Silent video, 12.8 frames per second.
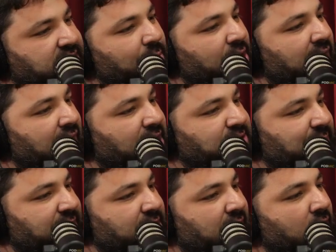someone else,
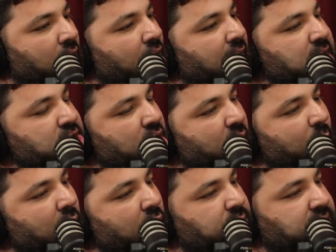but they're like, all right, no
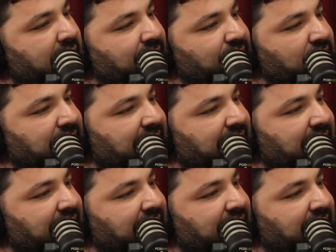host ever again.